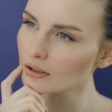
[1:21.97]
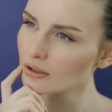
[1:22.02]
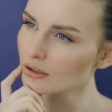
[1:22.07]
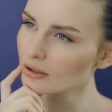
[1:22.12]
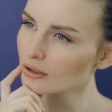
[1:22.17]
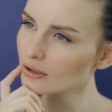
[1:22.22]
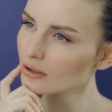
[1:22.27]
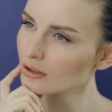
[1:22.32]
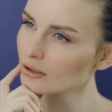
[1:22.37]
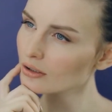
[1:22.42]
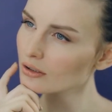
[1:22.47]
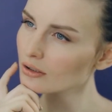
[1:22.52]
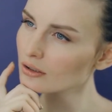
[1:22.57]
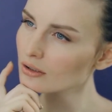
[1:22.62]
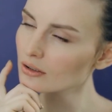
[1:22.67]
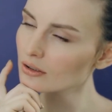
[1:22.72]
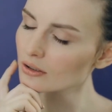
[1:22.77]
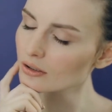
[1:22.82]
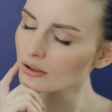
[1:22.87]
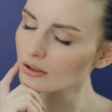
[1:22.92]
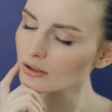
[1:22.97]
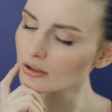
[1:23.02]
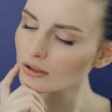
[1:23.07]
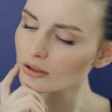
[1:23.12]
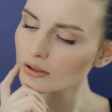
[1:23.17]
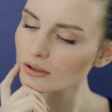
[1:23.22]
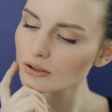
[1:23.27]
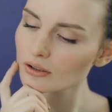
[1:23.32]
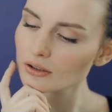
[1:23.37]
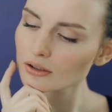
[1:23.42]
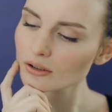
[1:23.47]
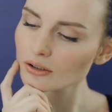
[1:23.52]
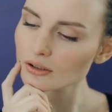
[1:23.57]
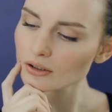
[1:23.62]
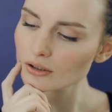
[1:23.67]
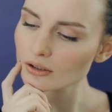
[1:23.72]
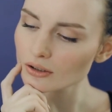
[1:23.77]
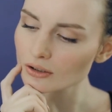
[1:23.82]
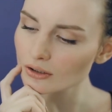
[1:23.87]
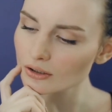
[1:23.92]

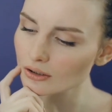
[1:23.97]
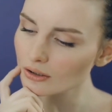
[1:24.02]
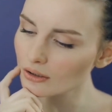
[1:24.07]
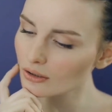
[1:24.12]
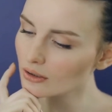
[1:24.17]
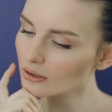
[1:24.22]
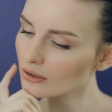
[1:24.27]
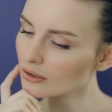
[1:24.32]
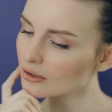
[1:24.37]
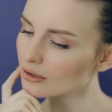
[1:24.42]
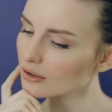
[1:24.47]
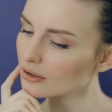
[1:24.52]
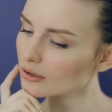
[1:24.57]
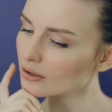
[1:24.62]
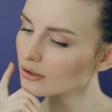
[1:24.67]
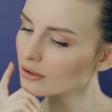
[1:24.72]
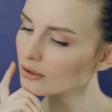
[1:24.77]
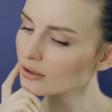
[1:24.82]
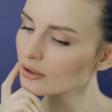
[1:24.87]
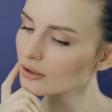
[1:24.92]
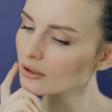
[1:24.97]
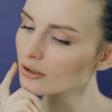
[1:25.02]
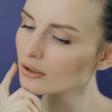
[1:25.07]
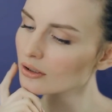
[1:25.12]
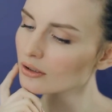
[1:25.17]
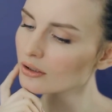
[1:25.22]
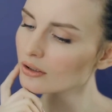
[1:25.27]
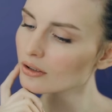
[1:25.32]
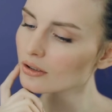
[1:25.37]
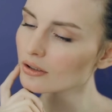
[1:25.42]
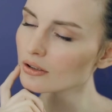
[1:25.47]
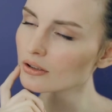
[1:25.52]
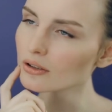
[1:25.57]
(silence)